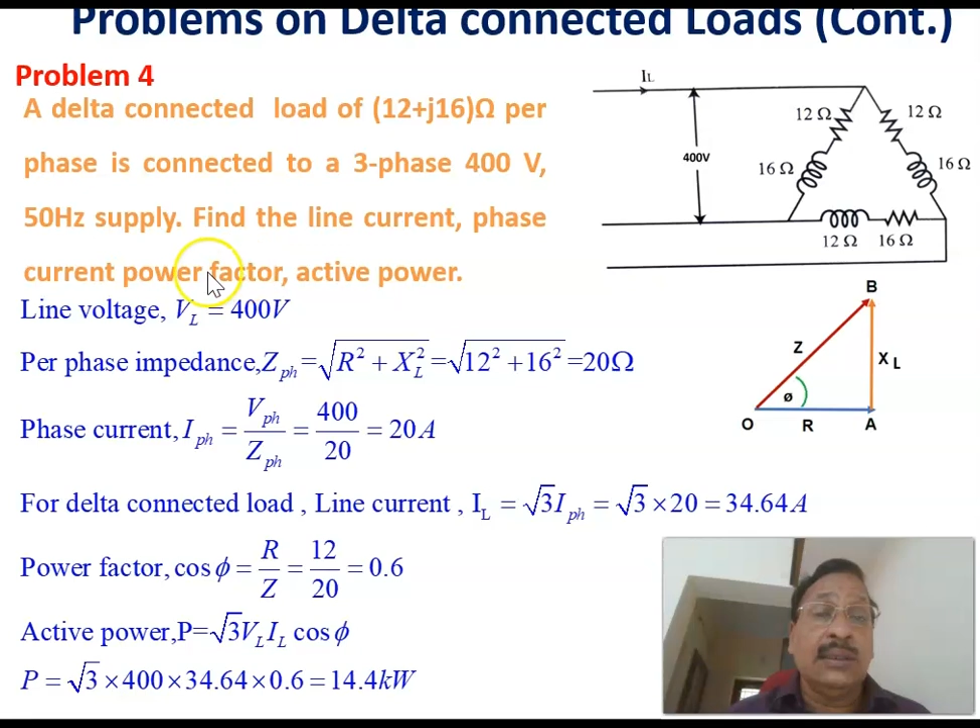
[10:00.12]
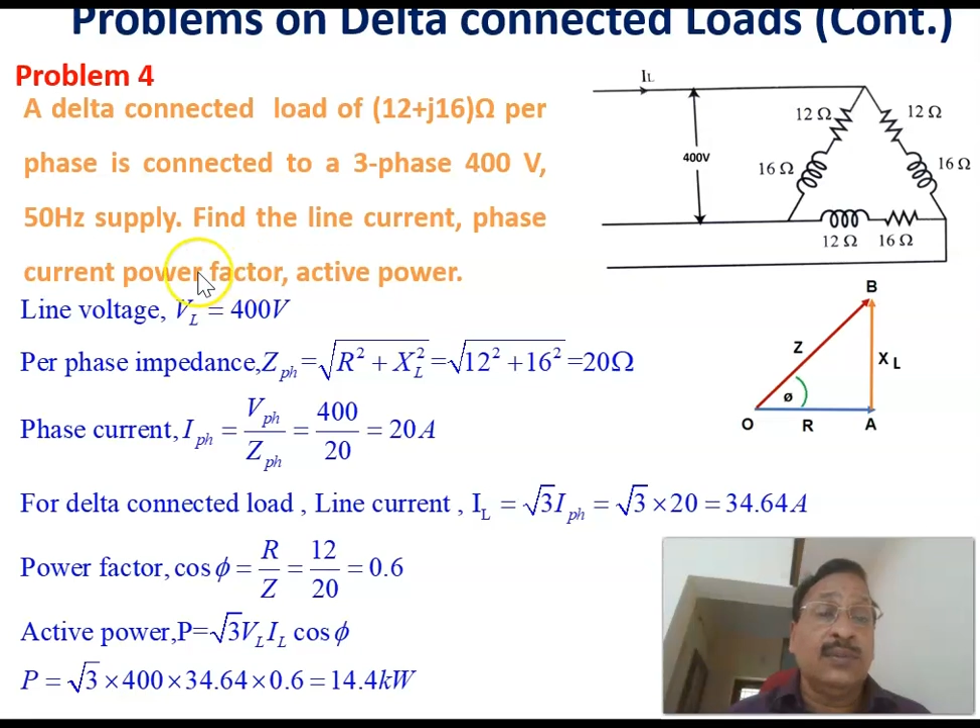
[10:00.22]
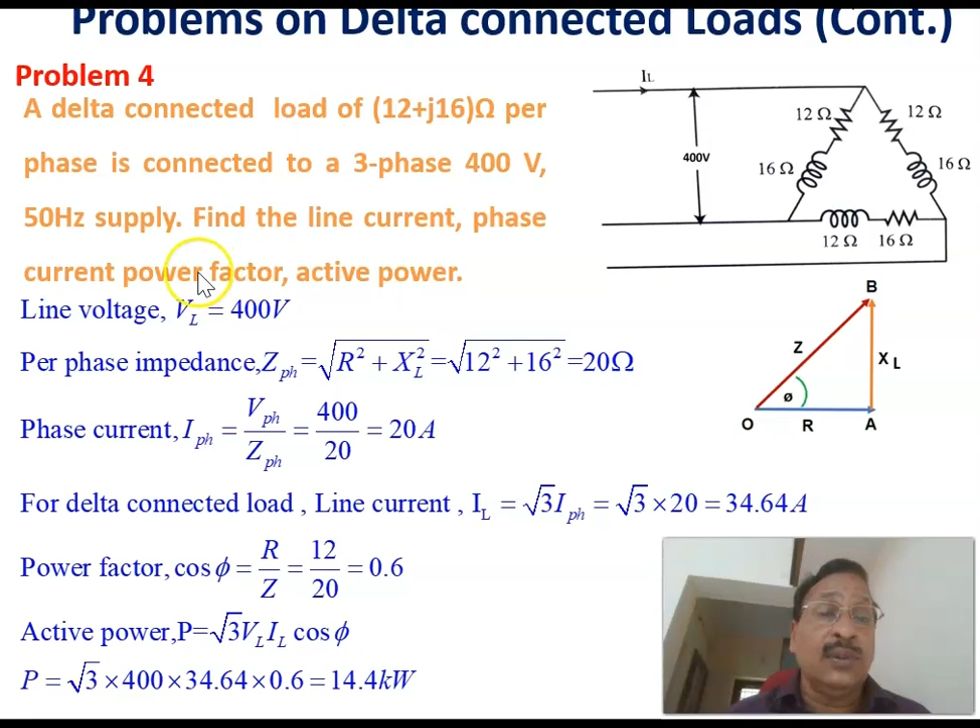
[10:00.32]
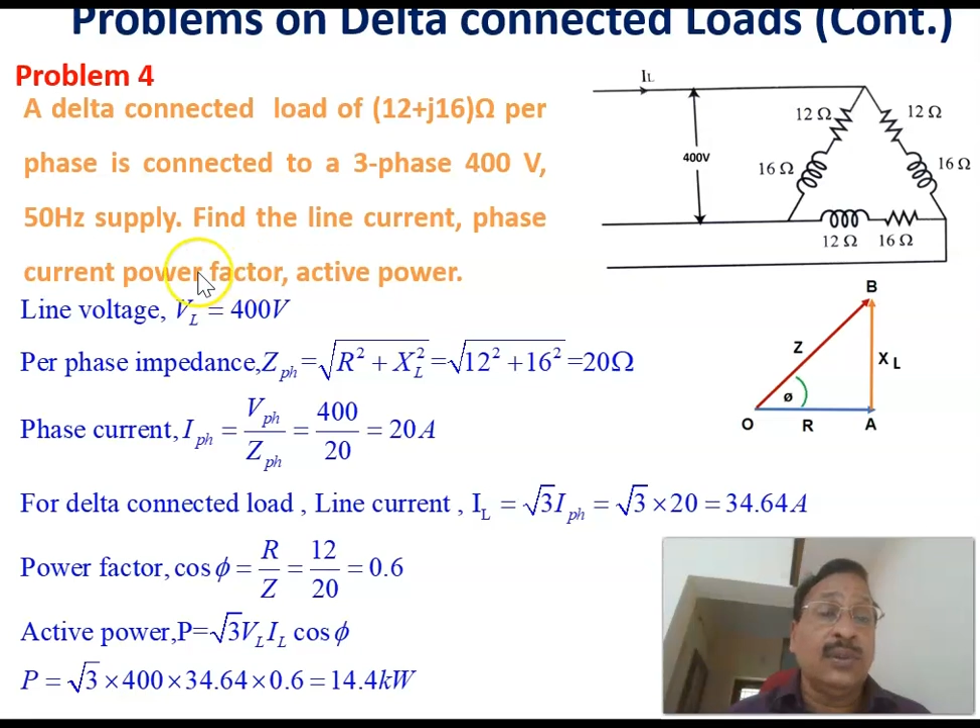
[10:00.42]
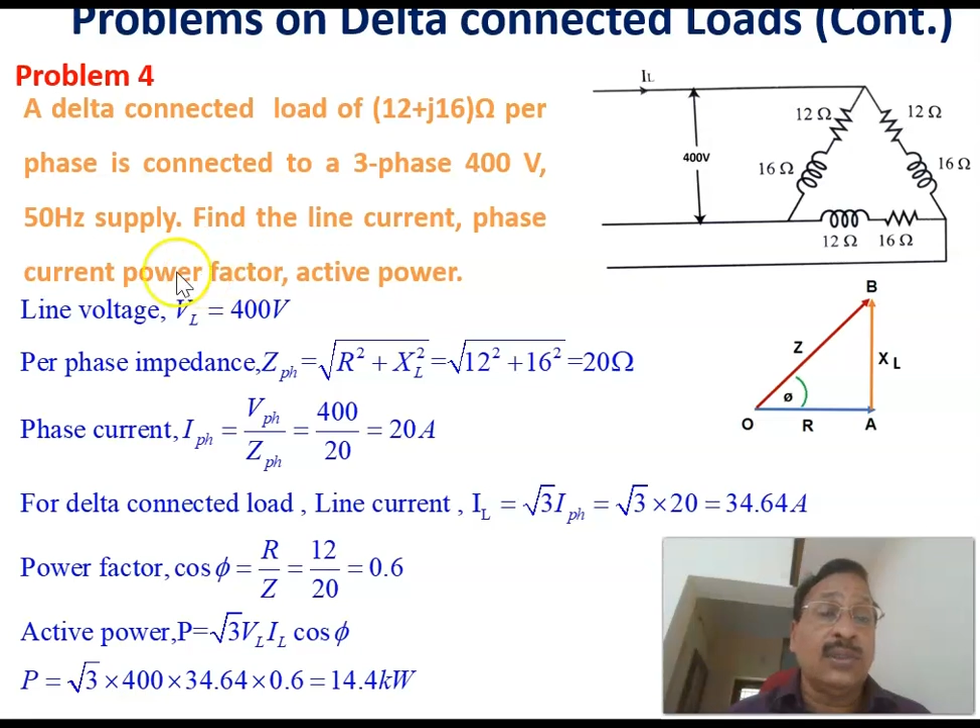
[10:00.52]

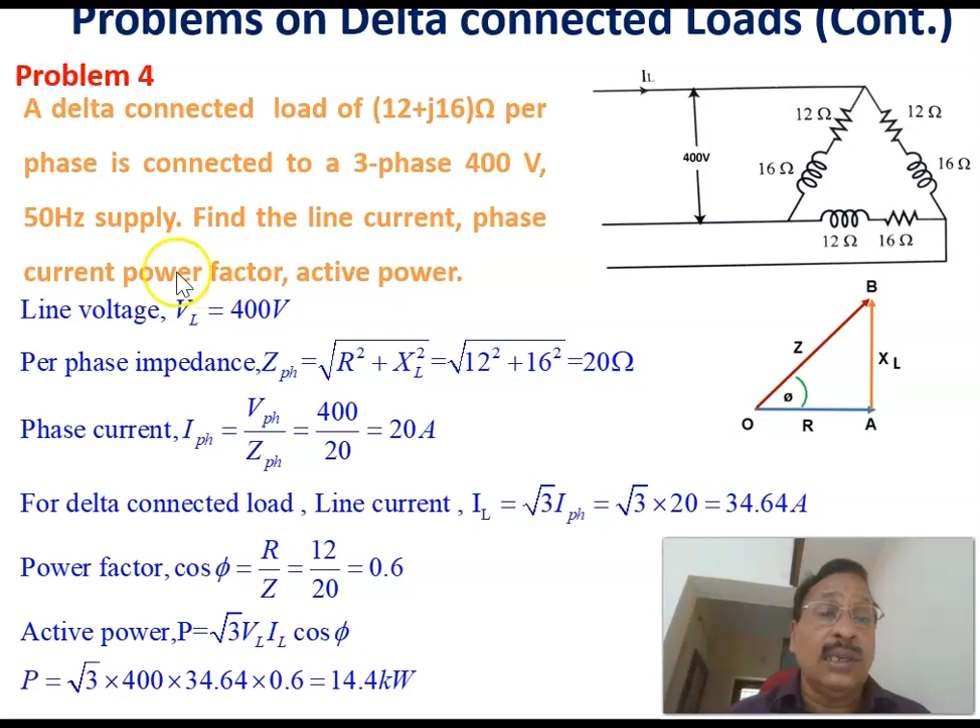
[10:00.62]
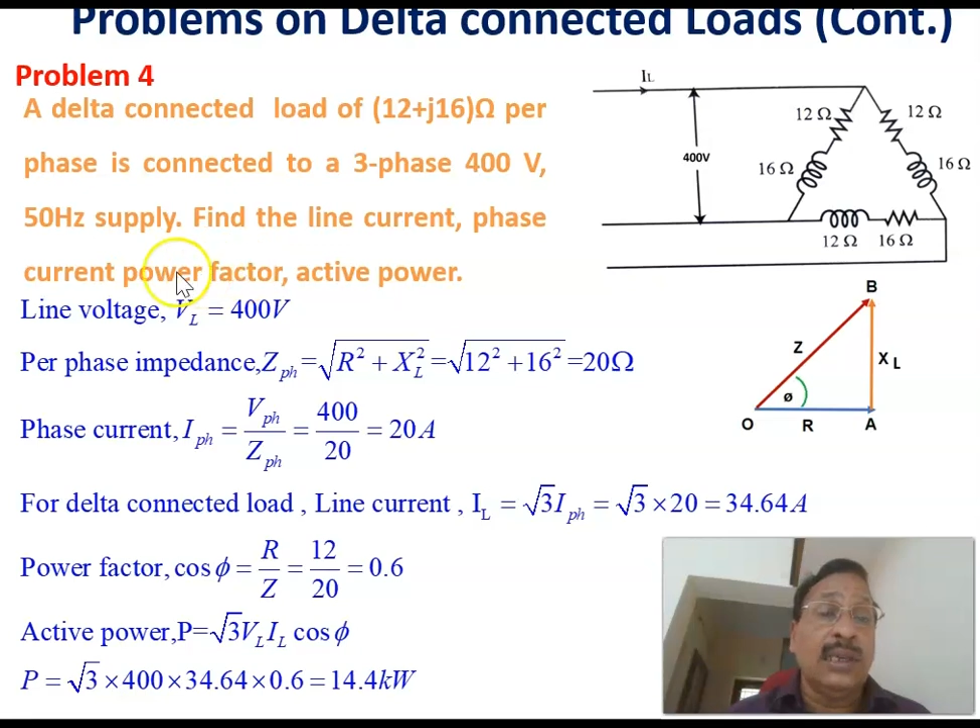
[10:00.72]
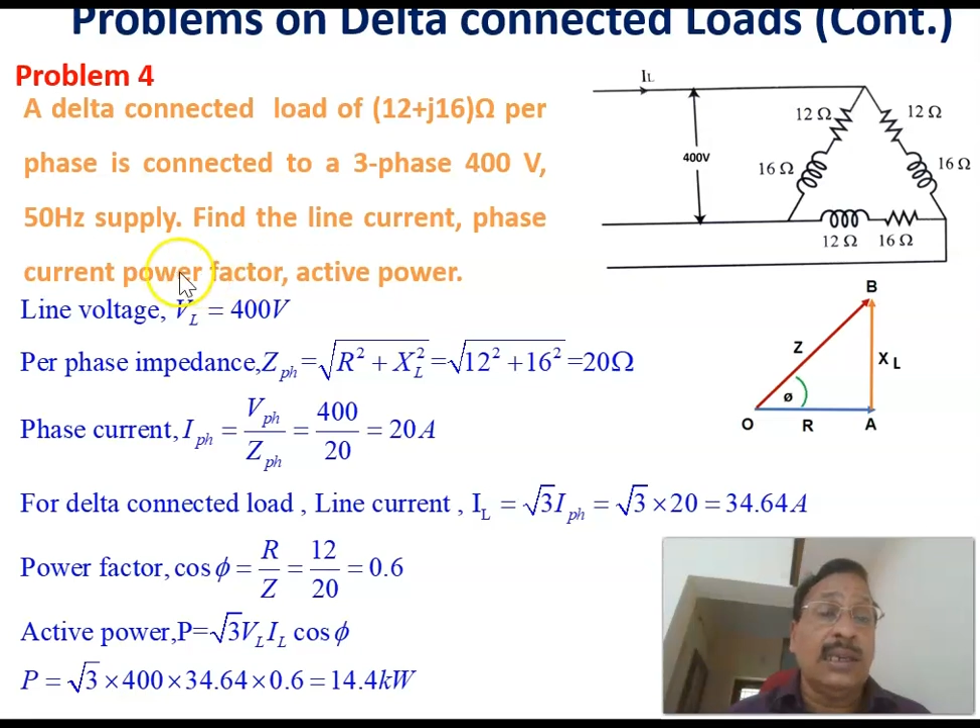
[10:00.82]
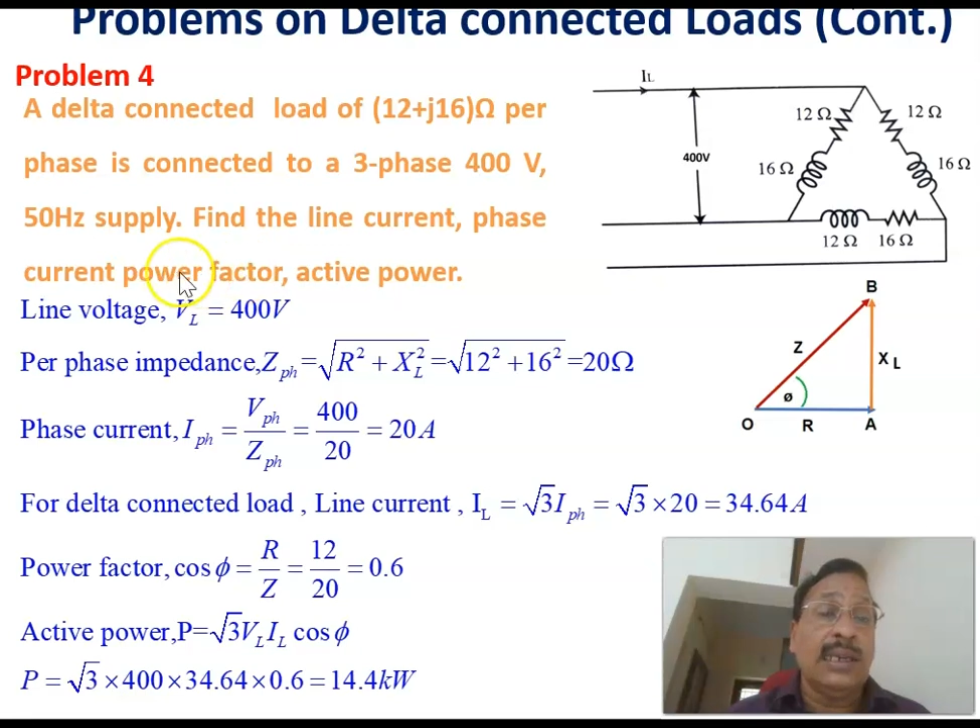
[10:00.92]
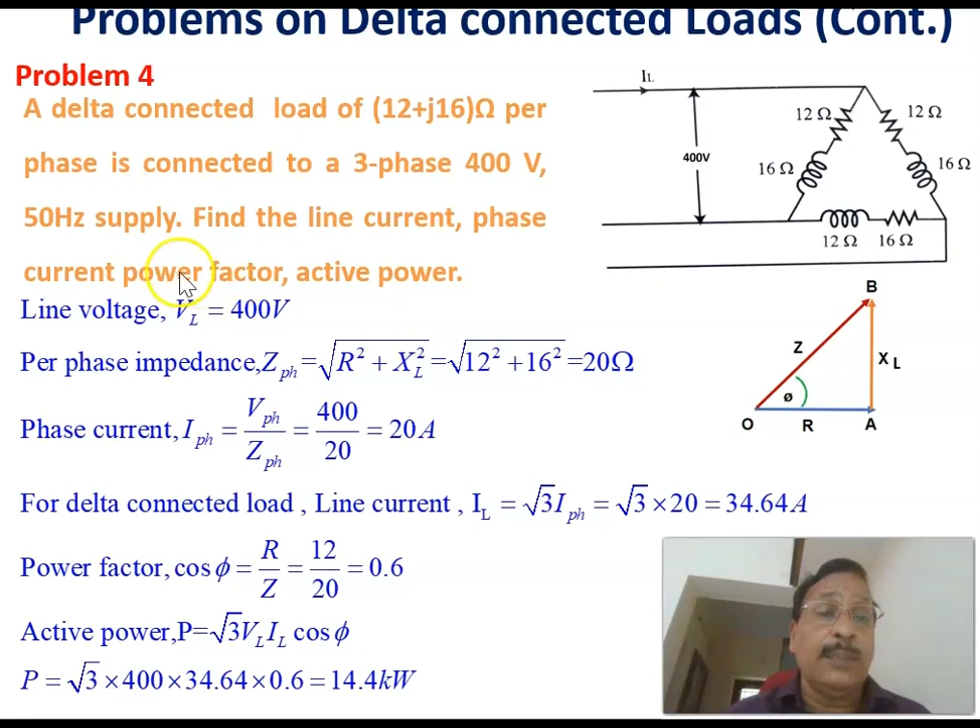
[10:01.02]
course
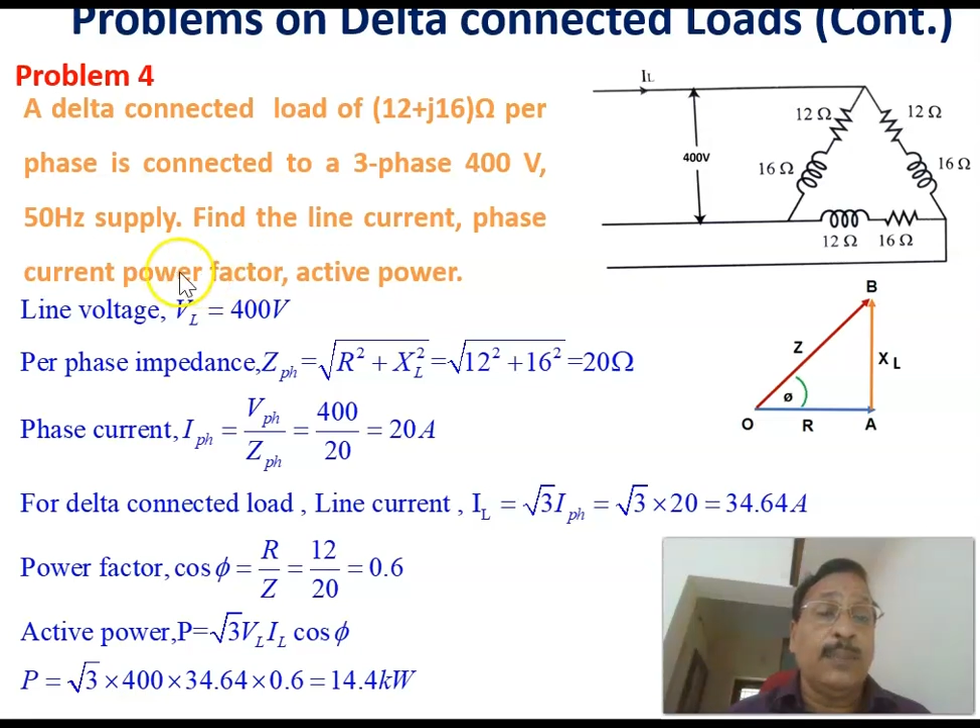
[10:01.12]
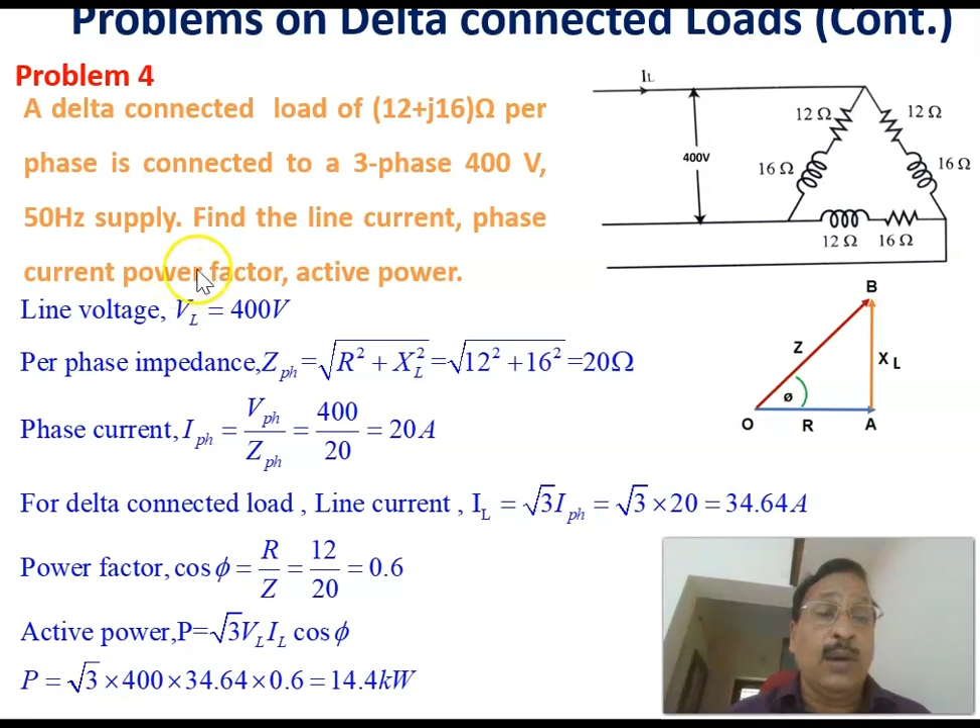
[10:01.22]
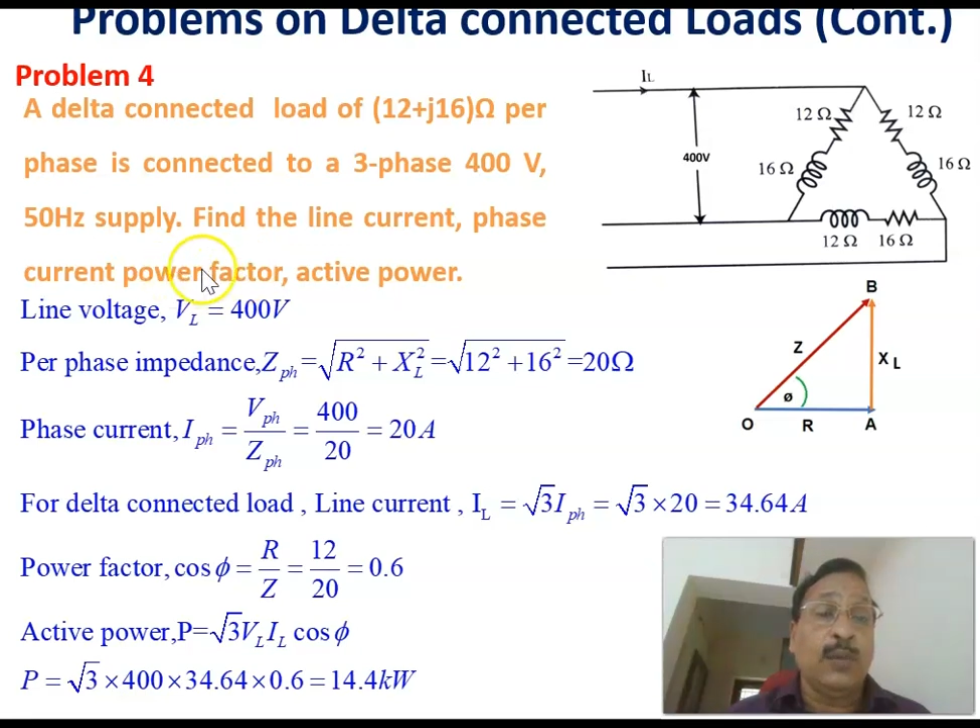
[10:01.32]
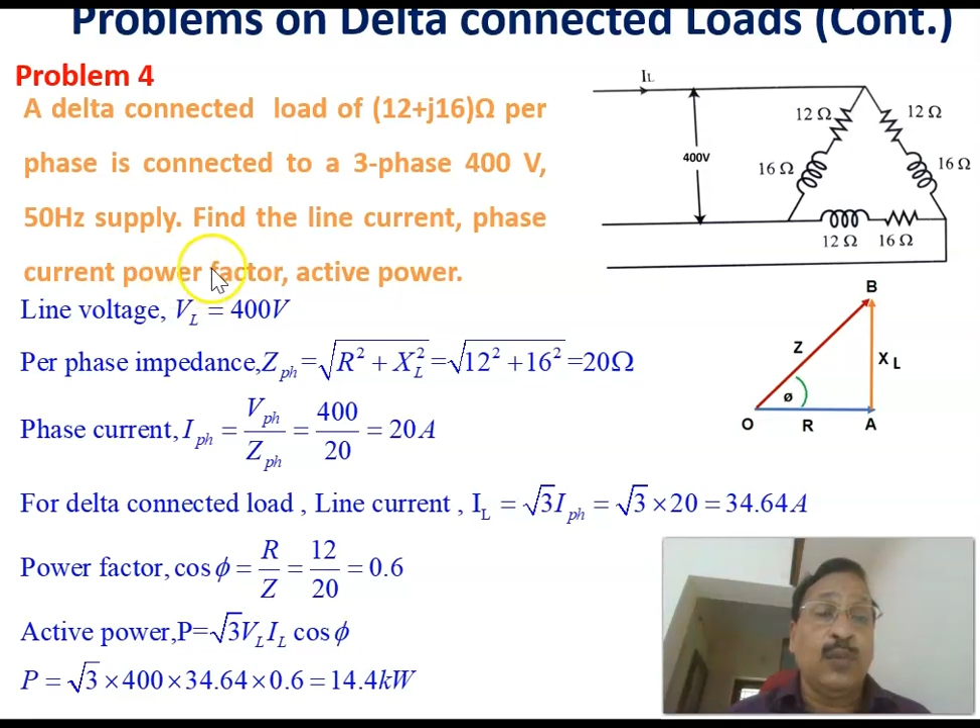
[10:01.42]
the power